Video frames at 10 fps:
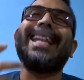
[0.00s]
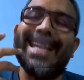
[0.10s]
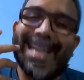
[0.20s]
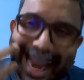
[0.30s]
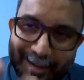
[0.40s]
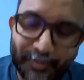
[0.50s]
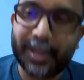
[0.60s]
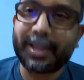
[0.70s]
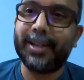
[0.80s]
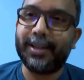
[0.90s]

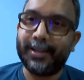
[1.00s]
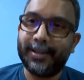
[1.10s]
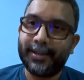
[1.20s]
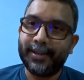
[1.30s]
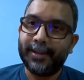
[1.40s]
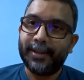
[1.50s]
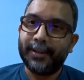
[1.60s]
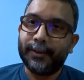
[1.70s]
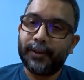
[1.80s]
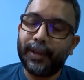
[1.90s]
networker.
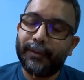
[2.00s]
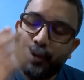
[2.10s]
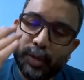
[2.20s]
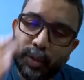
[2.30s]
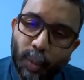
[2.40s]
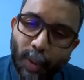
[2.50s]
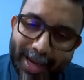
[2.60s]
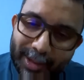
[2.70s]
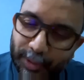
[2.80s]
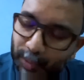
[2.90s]
So if you
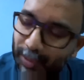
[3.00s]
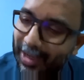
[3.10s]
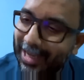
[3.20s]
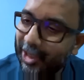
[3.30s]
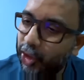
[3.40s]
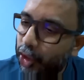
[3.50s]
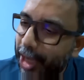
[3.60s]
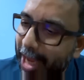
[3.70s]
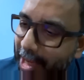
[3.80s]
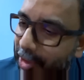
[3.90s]
want to
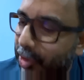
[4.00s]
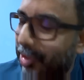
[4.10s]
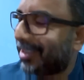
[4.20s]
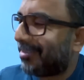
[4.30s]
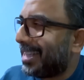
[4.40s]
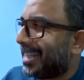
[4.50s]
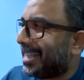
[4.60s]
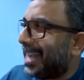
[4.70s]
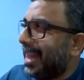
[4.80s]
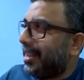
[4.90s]
change the
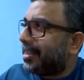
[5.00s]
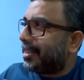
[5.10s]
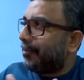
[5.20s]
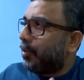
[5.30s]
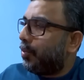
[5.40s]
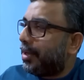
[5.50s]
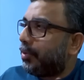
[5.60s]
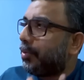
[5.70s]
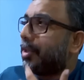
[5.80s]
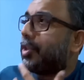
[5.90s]
results, if you want
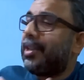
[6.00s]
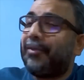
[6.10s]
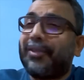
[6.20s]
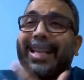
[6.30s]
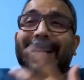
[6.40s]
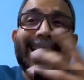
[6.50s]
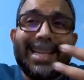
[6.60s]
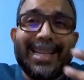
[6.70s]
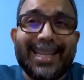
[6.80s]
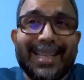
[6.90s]
to achieve
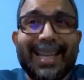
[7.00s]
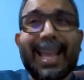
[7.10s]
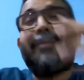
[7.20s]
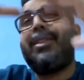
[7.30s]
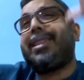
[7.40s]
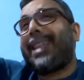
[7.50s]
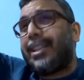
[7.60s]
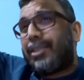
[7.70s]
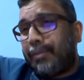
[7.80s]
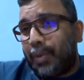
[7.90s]
greatness in every
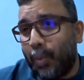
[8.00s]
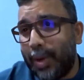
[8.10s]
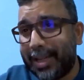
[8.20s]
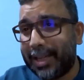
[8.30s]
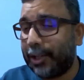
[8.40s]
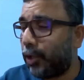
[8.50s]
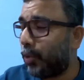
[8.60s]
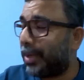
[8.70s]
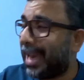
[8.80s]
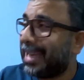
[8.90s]
sense of the word in
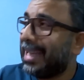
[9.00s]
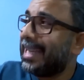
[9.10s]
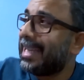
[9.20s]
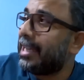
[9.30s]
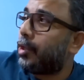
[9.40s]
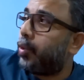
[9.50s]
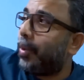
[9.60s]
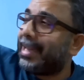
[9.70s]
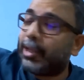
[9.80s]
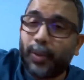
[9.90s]
QNET in
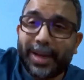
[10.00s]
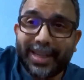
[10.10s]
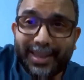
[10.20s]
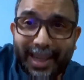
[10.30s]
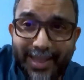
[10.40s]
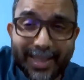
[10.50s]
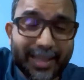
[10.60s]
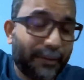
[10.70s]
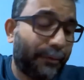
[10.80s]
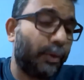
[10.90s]
2023,
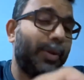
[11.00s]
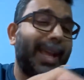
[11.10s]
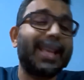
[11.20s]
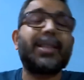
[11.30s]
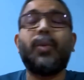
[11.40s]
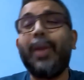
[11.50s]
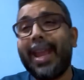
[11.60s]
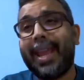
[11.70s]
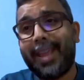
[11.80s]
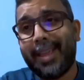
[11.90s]
that's a few days
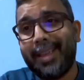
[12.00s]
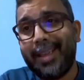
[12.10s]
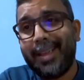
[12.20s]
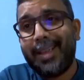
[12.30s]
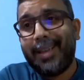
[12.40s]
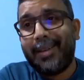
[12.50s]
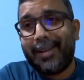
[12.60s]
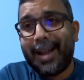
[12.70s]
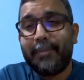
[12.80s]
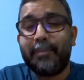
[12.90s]
away, all
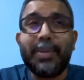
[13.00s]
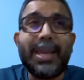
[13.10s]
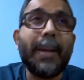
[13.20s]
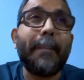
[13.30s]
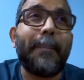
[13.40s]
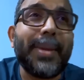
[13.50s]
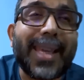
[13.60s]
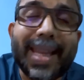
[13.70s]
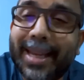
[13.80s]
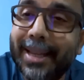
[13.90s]
right, be a
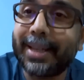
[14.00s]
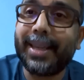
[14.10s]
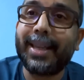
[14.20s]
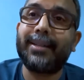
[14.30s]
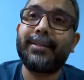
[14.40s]
beginner again.